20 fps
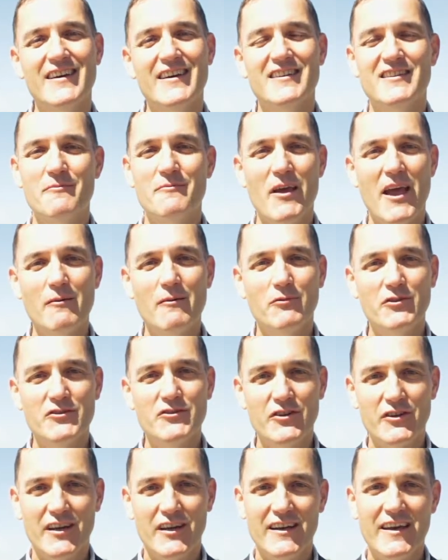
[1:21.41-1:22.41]
to be able
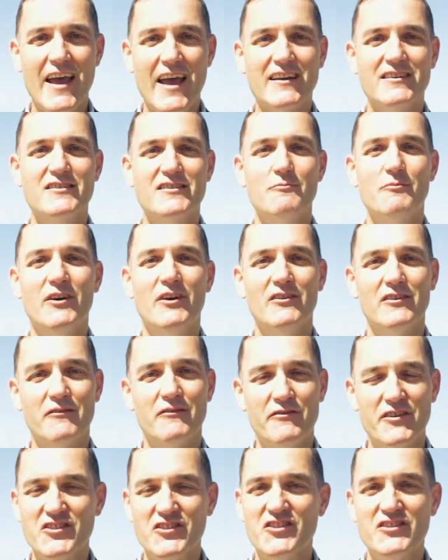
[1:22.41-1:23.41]
to connect, to build
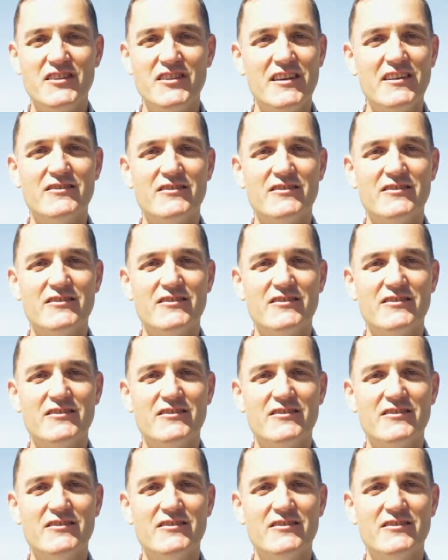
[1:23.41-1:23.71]
efficiencies,